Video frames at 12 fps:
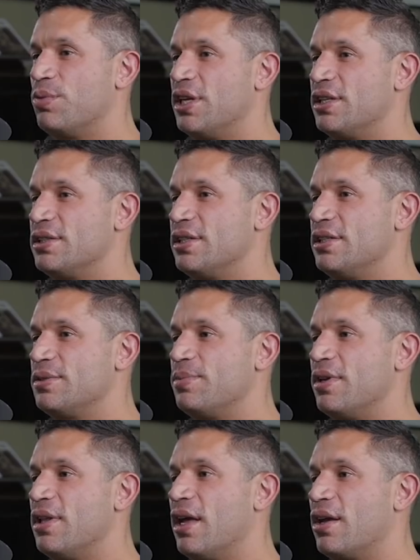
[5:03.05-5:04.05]
weaknesses,
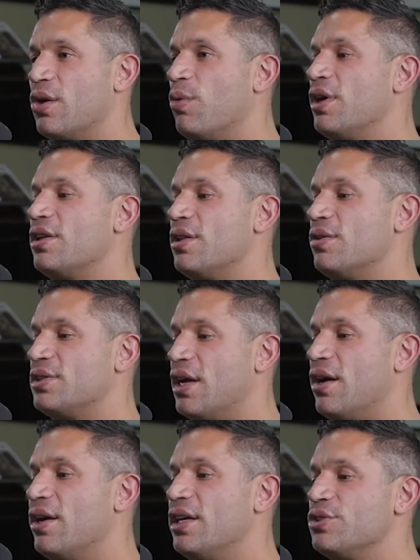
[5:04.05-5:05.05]
but like going to those
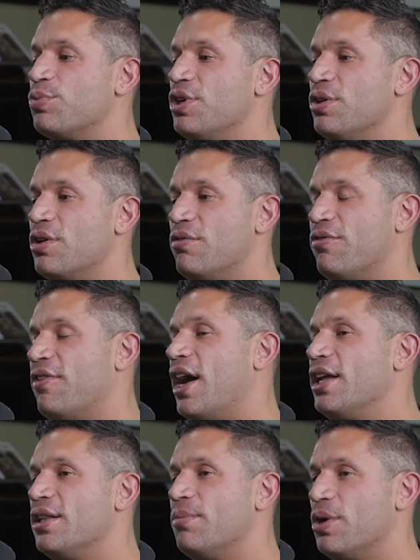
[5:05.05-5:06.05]
areas where you could
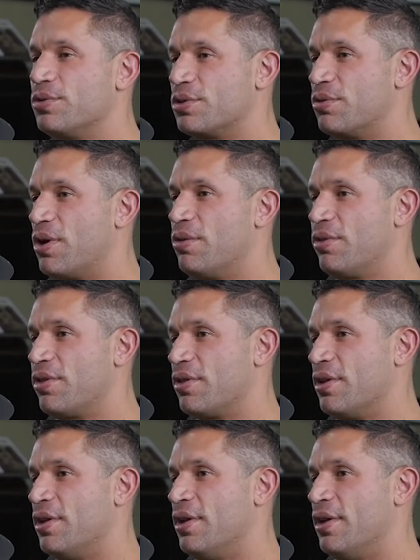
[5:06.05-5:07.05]
find the most growth,
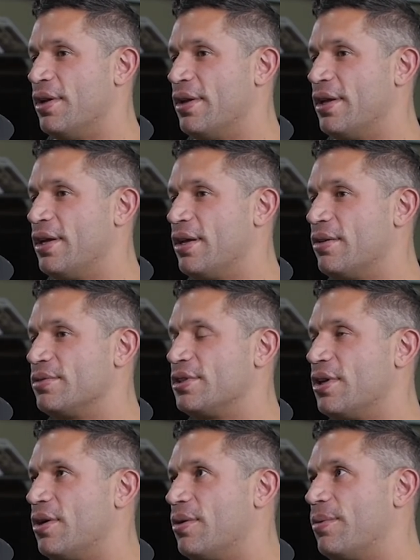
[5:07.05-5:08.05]
you know,
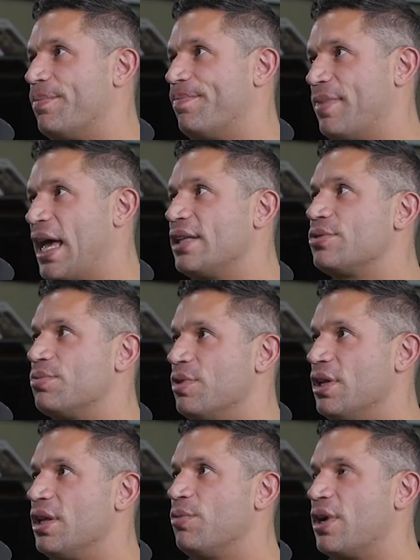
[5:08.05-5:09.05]
so that's
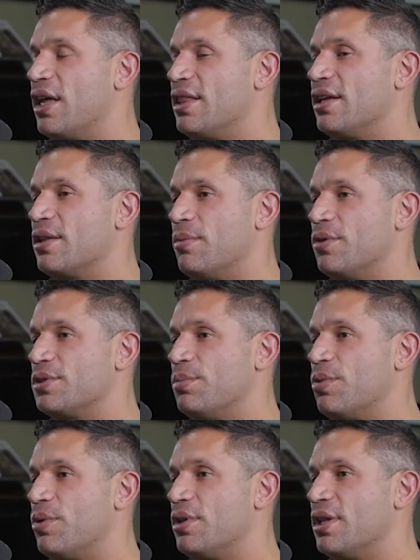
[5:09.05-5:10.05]
really what I think the most
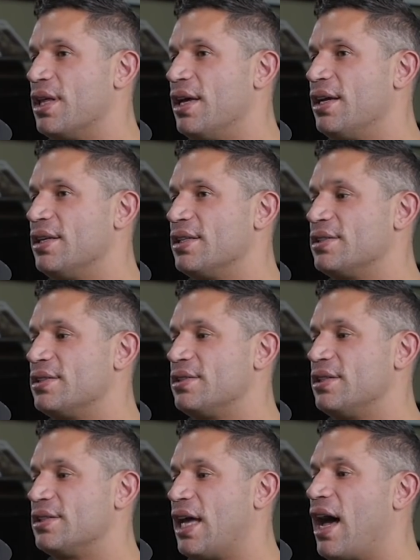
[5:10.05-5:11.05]
important thing. It's
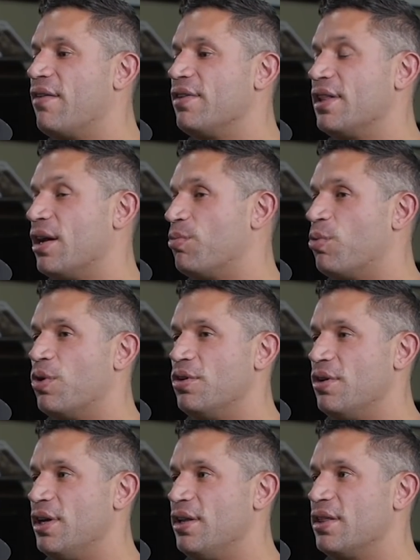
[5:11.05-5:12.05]
just having that
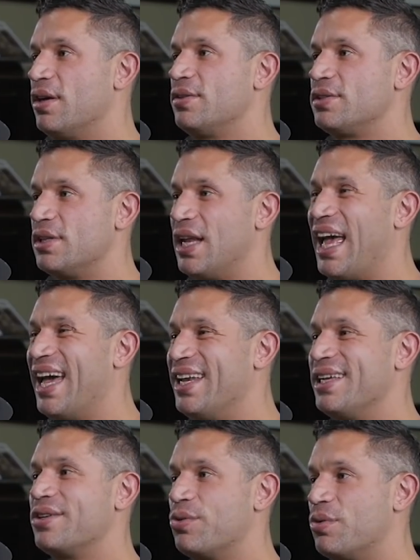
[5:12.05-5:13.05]
warrior ethos and
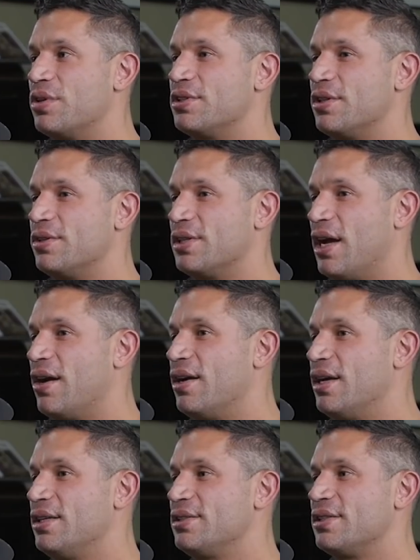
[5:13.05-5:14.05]
heading towards those
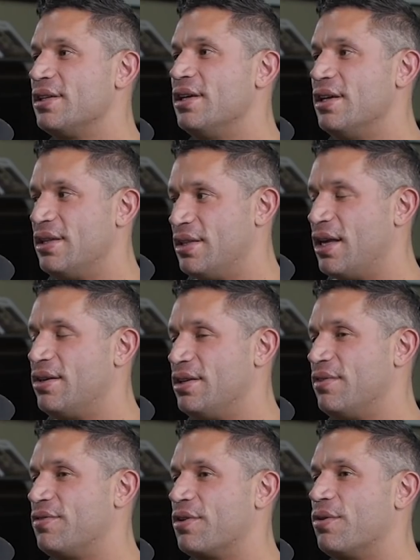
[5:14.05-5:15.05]
areas that are
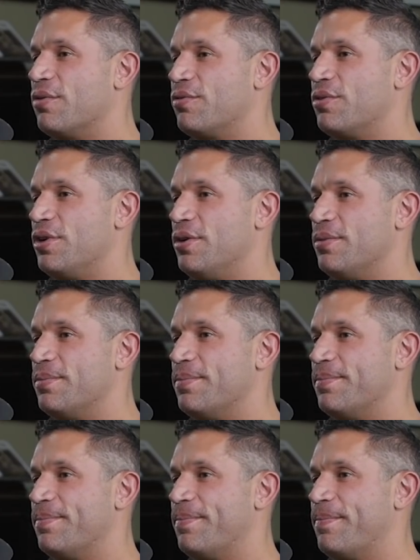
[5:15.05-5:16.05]
difficult for you.
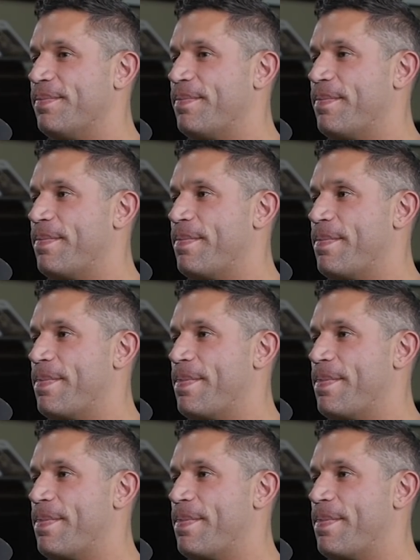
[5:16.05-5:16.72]
Okay. Mm.